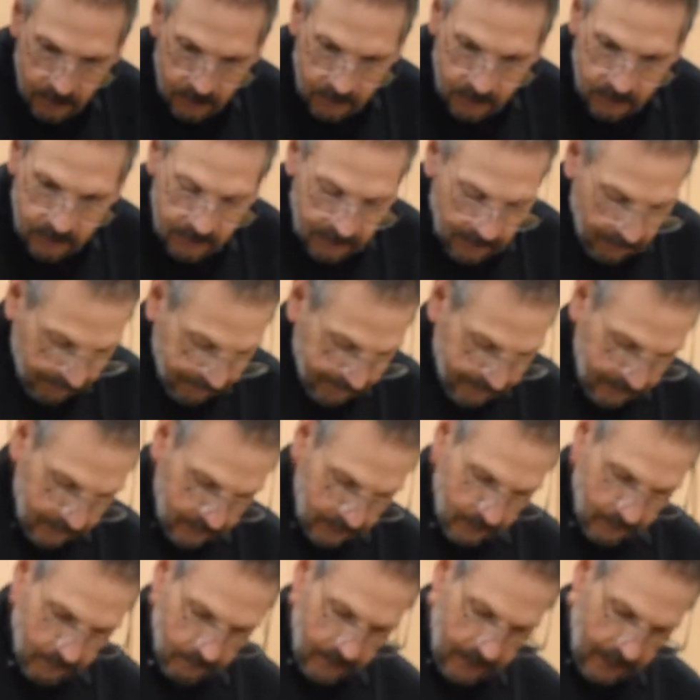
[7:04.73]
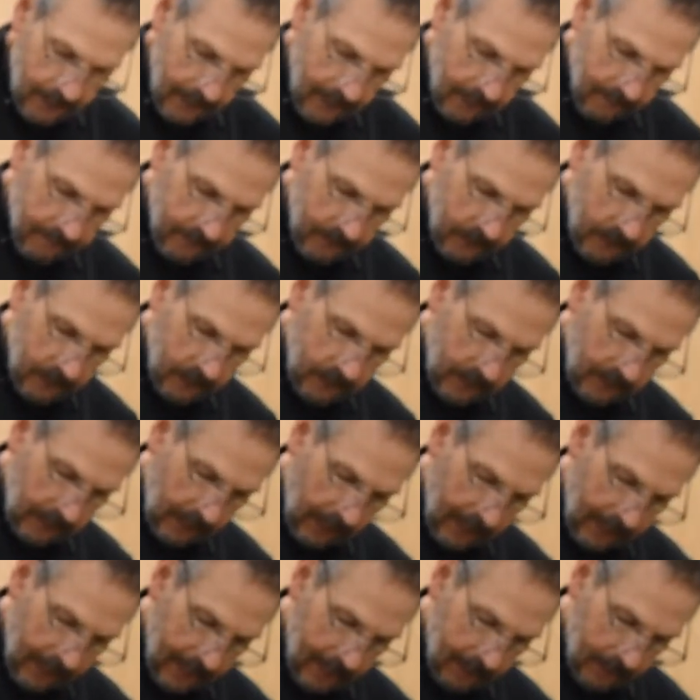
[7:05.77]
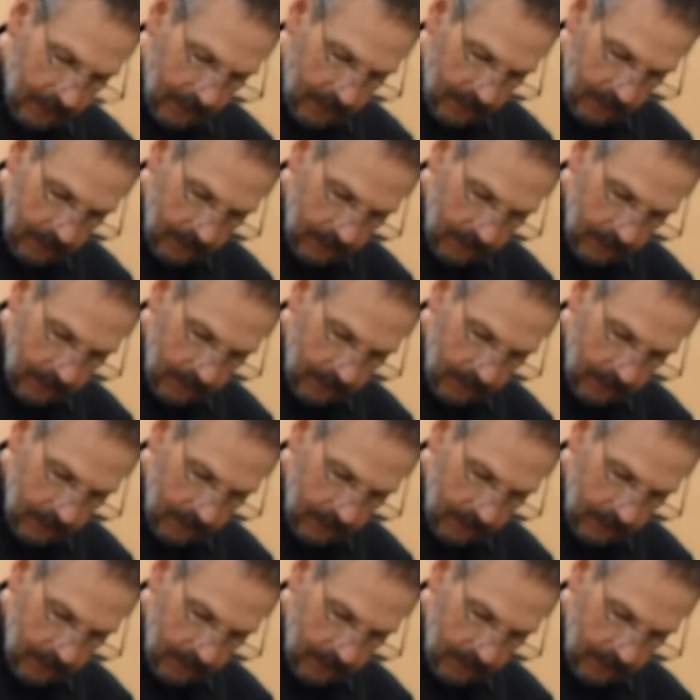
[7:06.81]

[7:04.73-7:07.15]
stuffing that we have inside